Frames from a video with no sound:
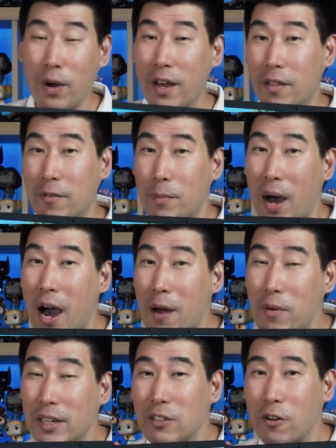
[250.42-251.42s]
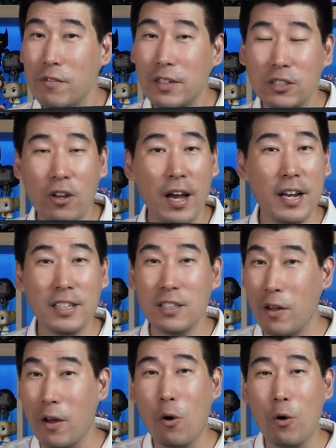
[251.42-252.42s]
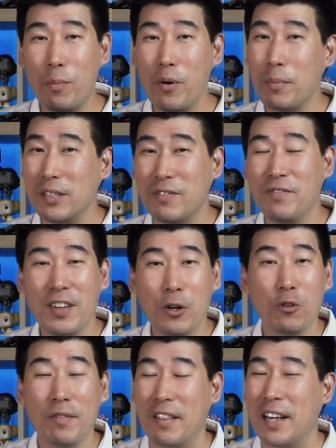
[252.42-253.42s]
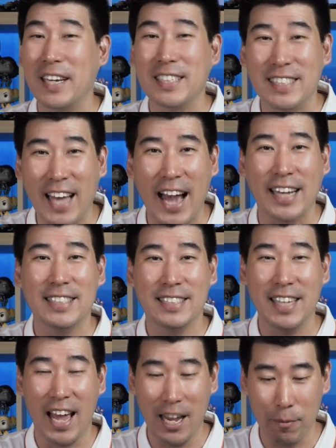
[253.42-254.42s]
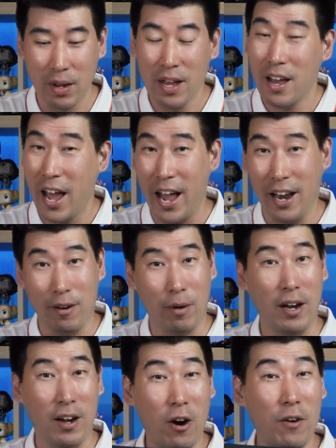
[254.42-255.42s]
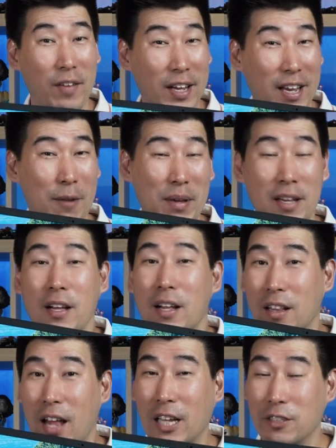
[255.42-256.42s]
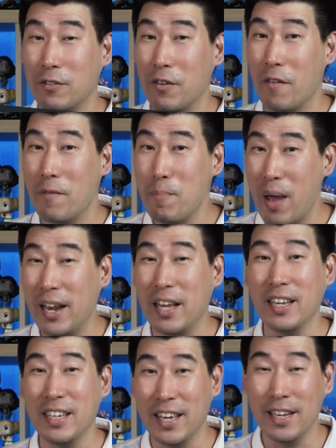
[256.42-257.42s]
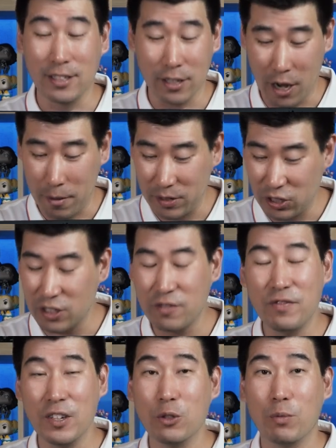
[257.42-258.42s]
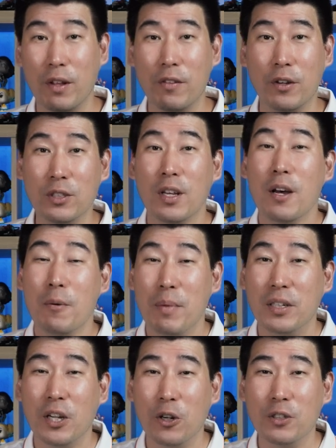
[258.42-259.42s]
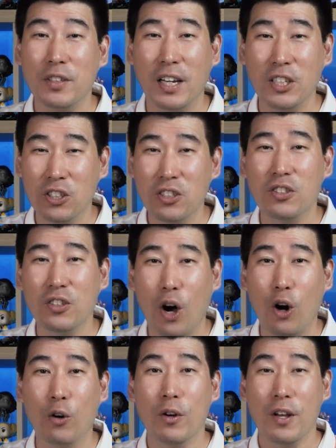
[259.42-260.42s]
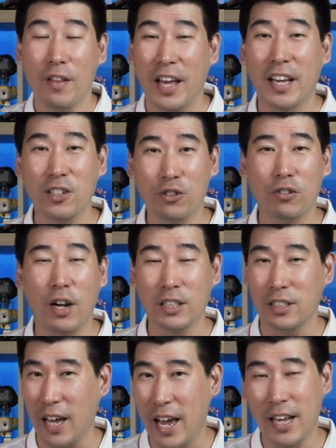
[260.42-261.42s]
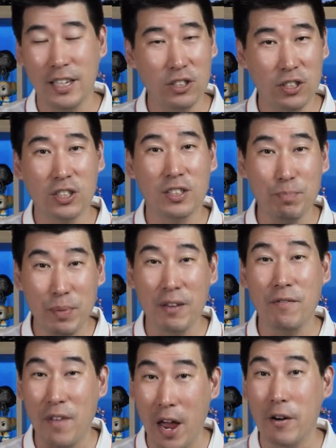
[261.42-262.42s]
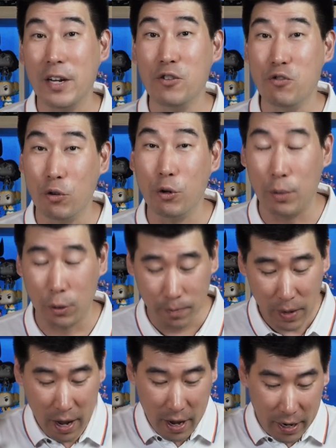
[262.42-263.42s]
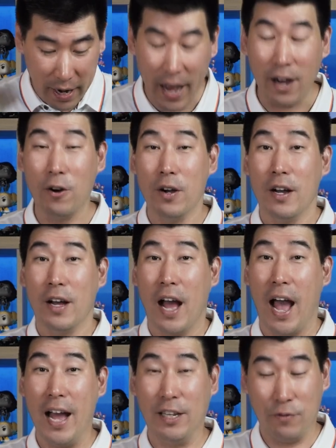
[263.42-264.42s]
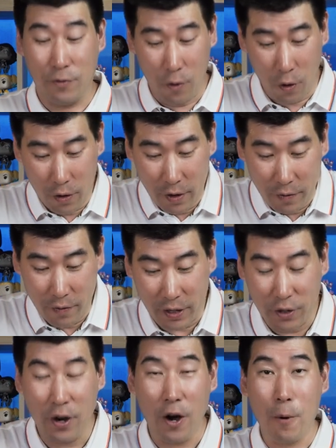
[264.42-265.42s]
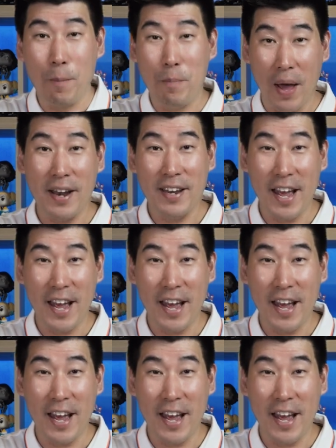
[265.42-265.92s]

where the palm rest on the side is. They all pretty much feel the exact same, and I know they're going to be lasting for many years to come. It just feels one of those materials that you just know they can trust and just be very durable. Now, as for the good old bend